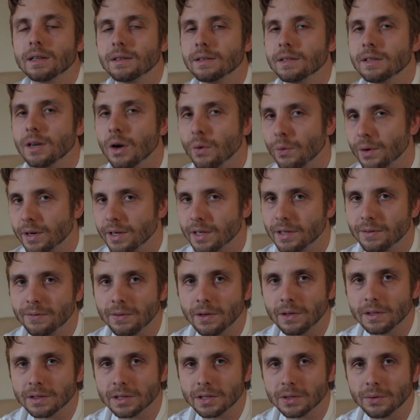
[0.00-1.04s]
near
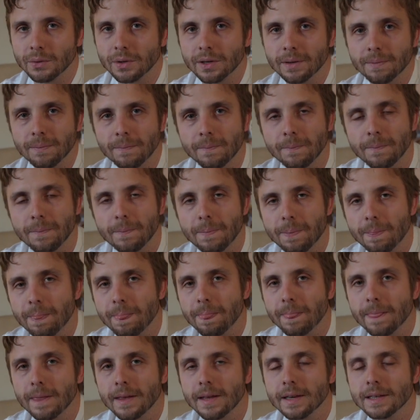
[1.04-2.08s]
falling short.
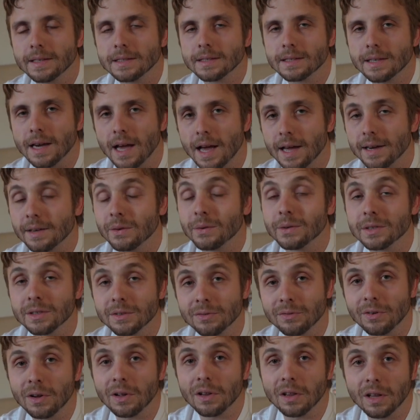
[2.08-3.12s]
It is not going to
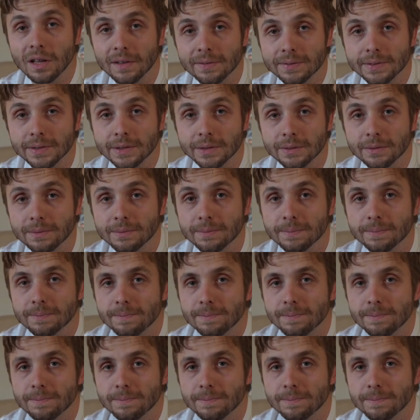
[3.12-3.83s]
fall off soon.